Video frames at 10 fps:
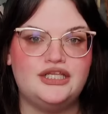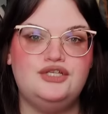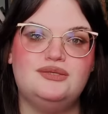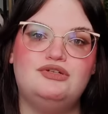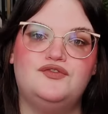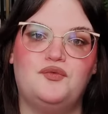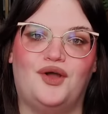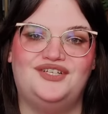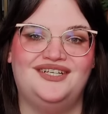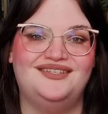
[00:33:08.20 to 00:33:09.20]
thank you so much for
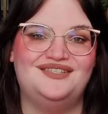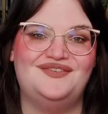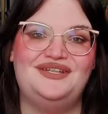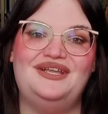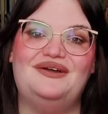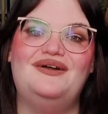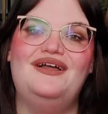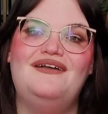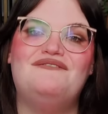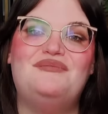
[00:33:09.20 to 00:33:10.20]
watching this video,
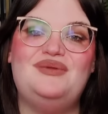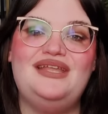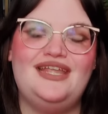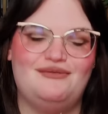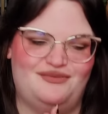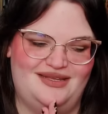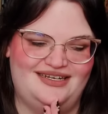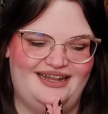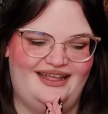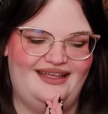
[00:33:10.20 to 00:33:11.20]
for being here with me
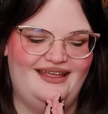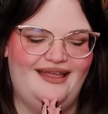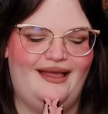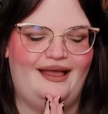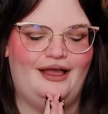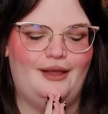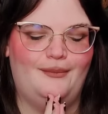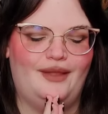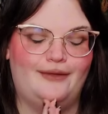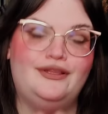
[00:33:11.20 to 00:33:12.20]
today.
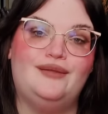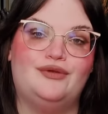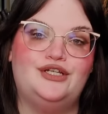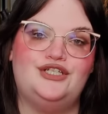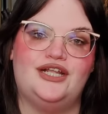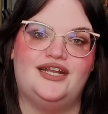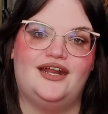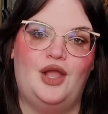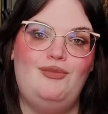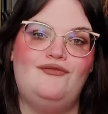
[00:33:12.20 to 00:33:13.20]
I really appreciate
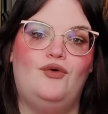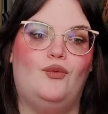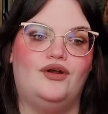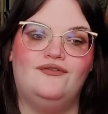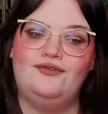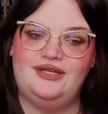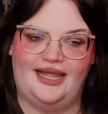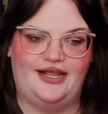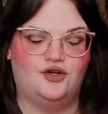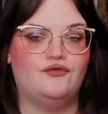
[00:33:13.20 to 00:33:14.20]
it. I hope you have a wonderful
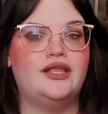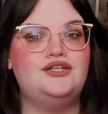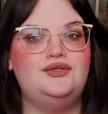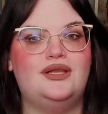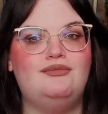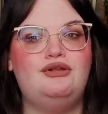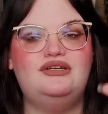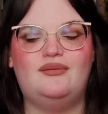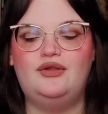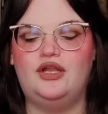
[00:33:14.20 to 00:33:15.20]
day. Don't forget to let me know
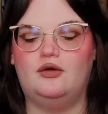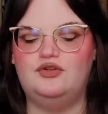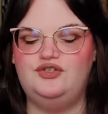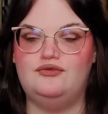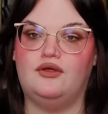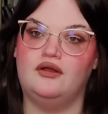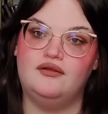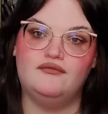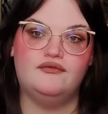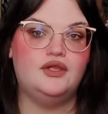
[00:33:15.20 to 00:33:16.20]
down below what you thought
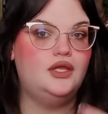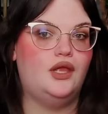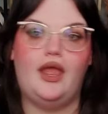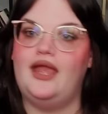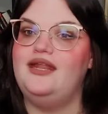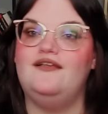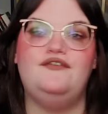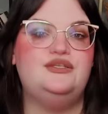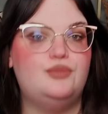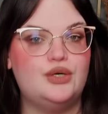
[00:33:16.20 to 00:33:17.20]
of any of
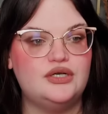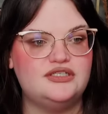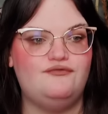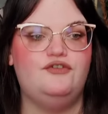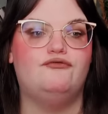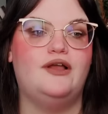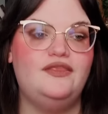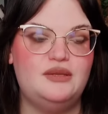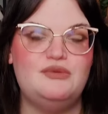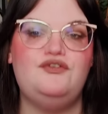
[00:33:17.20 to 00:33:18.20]
these books, if you've
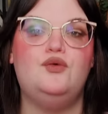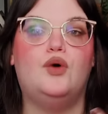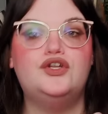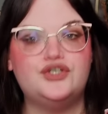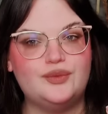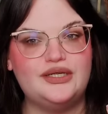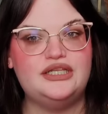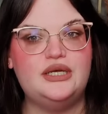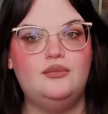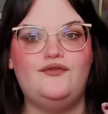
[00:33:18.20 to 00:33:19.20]
read them, if you want to read
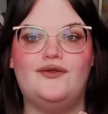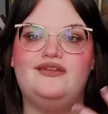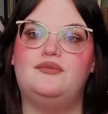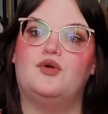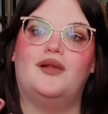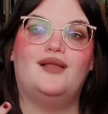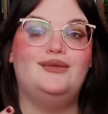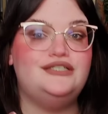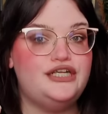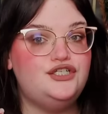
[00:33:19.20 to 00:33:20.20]
them, if you have any more
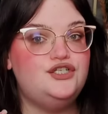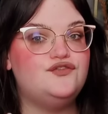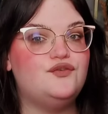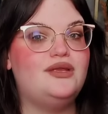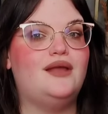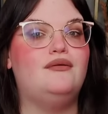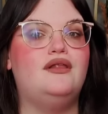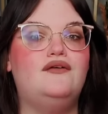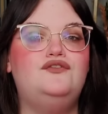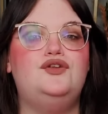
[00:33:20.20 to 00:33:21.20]
recommendations for me, I would
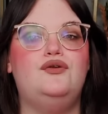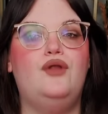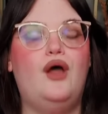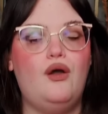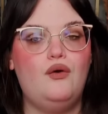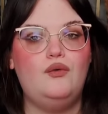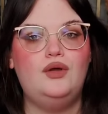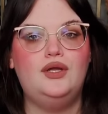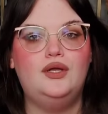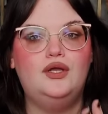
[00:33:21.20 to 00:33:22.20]
love to
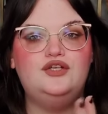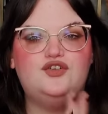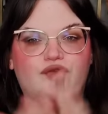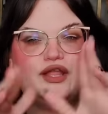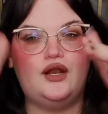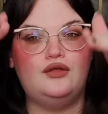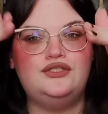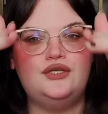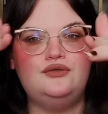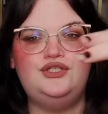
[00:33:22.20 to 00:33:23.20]
know. Don't forget
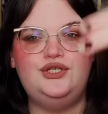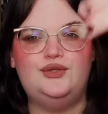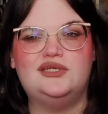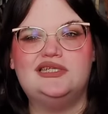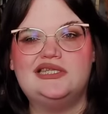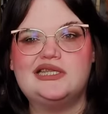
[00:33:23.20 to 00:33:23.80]
also to